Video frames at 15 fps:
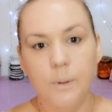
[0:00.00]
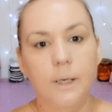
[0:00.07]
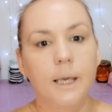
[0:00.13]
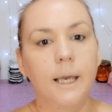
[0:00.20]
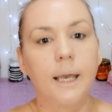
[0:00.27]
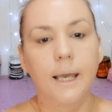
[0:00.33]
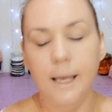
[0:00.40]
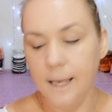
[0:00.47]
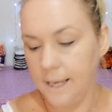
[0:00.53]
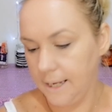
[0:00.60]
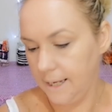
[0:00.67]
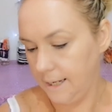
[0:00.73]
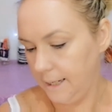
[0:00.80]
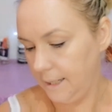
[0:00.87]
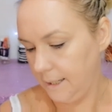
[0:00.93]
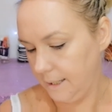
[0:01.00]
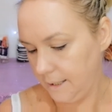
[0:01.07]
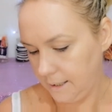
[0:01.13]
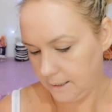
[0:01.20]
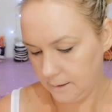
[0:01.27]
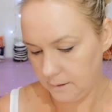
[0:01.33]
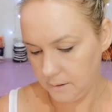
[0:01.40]
Okay,
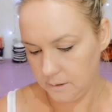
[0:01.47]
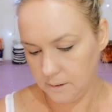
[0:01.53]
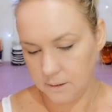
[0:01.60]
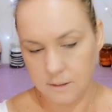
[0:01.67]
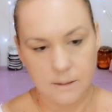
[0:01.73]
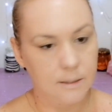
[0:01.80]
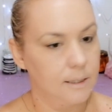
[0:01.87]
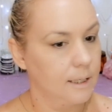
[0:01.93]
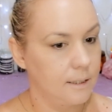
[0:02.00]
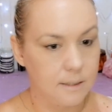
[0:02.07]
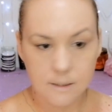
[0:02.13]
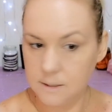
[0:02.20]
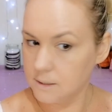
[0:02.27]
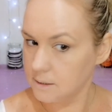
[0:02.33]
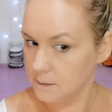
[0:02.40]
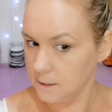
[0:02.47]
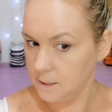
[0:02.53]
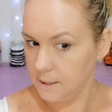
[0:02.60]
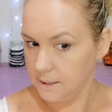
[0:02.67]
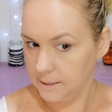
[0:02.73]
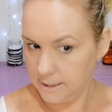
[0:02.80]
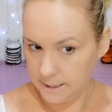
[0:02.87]
let's
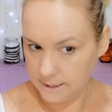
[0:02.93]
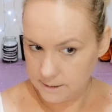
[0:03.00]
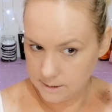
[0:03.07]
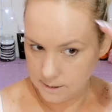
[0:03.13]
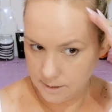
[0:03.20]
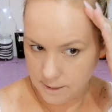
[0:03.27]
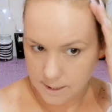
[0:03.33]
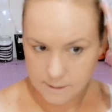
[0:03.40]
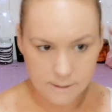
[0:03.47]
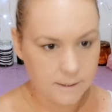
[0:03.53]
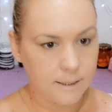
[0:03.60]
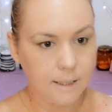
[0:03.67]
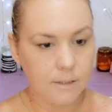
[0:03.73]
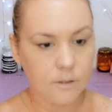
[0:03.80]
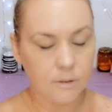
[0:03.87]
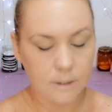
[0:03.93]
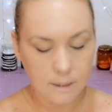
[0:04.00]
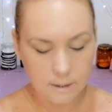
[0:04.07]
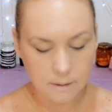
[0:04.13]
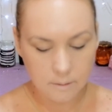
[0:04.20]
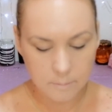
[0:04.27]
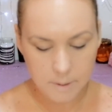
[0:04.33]
let that settle
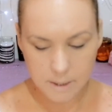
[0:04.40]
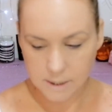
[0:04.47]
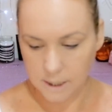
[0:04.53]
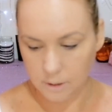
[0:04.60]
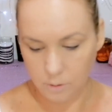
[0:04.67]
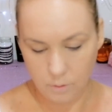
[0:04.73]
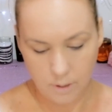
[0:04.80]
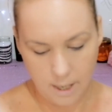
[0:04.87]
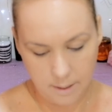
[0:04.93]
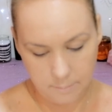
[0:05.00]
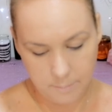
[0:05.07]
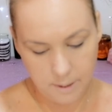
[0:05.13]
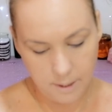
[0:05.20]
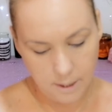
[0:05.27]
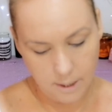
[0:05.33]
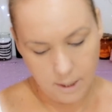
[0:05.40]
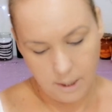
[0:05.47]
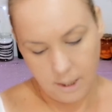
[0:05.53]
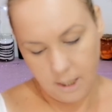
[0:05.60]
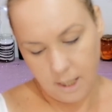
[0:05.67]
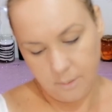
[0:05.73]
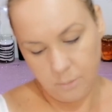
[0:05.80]
a little bit and grab,
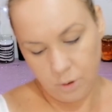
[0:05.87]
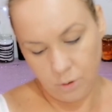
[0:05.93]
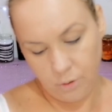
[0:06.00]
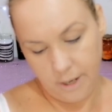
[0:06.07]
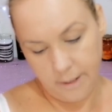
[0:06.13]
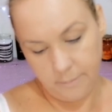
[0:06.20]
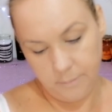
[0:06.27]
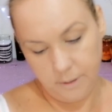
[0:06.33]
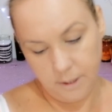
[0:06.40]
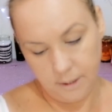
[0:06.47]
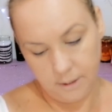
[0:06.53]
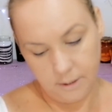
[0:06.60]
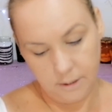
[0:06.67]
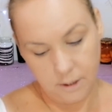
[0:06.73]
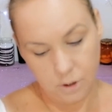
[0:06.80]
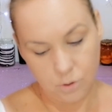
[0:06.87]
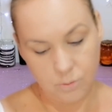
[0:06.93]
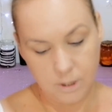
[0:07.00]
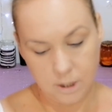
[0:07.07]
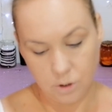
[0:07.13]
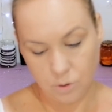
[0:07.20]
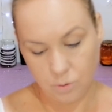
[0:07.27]
I'm going to grab the
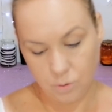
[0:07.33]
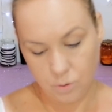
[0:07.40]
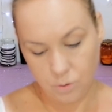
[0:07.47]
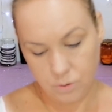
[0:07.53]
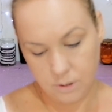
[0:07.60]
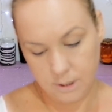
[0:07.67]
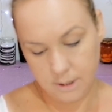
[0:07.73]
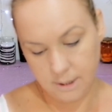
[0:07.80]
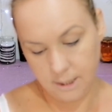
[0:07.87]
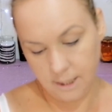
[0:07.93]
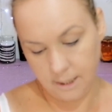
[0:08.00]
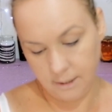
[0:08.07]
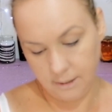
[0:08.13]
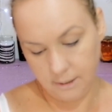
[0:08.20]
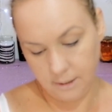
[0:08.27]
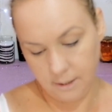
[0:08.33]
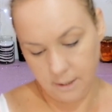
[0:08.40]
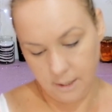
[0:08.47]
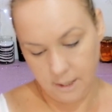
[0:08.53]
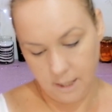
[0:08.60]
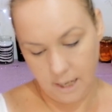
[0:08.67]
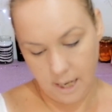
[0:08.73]
Catrice True Skin
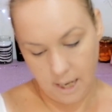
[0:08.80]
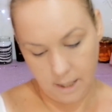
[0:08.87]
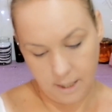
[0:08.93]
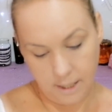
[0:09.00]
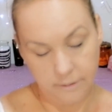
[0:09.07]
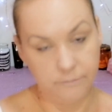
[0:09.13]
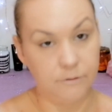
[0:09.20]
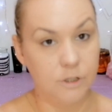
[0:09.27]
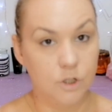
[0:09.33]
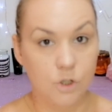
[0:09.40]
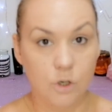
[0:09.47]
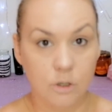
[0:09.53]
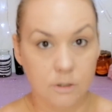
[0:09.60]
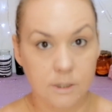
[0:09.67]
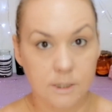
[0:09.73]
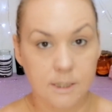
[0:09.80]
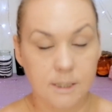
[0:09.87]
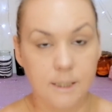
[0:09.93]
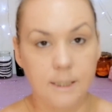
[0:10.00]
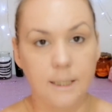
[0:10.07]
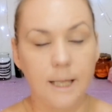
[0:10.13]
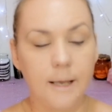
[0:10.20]
High Coverage
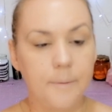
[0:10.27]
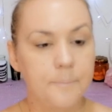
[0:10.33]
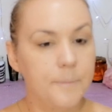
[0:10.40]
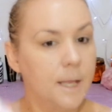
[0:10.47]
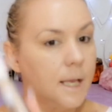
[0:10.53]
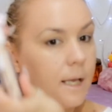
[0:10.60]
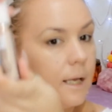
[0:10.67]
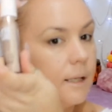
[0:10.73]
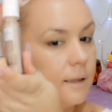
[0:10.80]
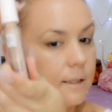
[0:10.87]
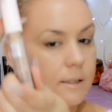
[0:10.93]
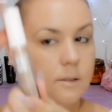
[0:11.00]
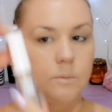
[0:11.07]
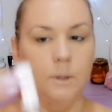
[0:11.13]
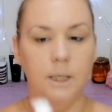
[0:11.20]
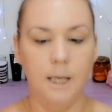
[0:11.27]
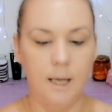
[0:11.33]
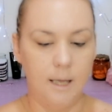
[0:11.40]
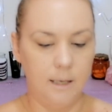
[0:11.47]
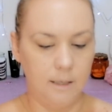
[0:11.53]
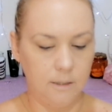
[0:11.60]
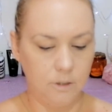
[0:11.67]
Concealer, this one
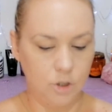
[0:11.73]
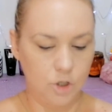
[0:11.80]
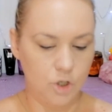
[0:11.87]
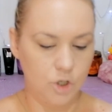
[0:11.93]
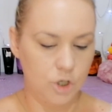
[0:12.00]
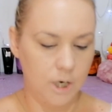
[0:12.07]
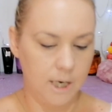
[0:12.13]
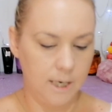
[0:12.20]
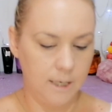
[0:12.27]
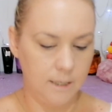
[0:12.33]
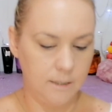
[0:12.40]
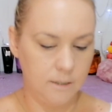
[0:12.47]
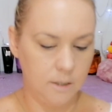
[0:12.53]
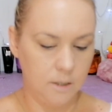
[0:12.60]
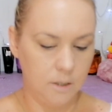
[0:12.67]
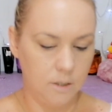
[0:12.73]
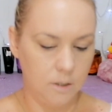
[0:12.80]
here in the shade